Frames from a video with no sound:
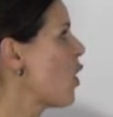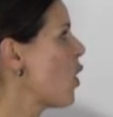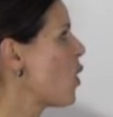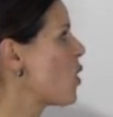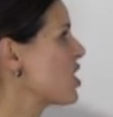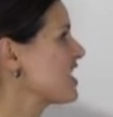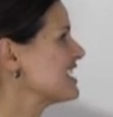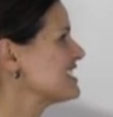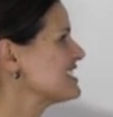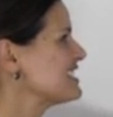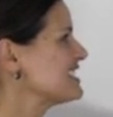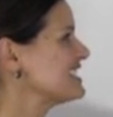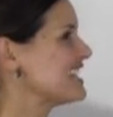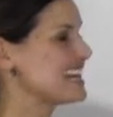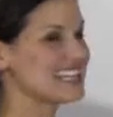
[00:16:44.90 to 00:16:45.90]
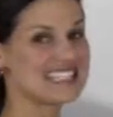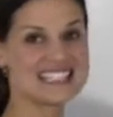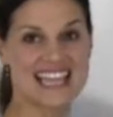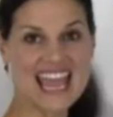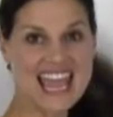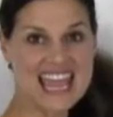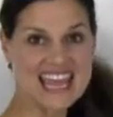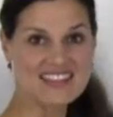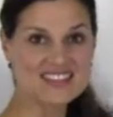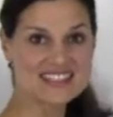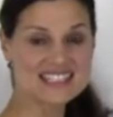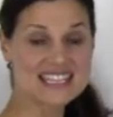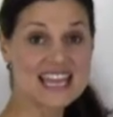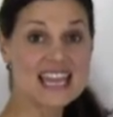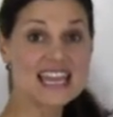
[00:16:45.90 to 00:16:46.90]
or
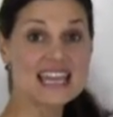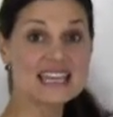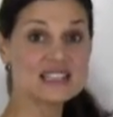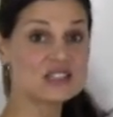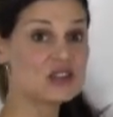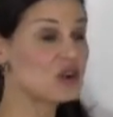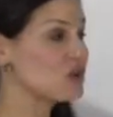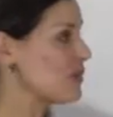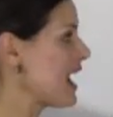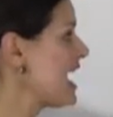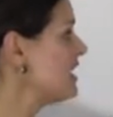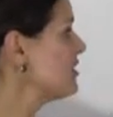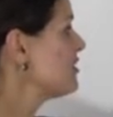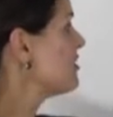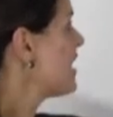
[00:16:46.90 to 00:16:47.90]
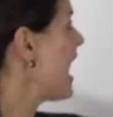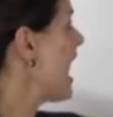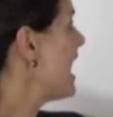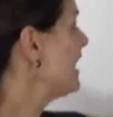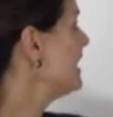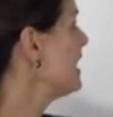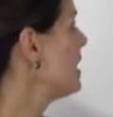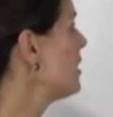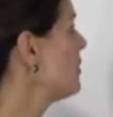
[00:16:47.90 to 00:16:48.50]
6/8 is greater than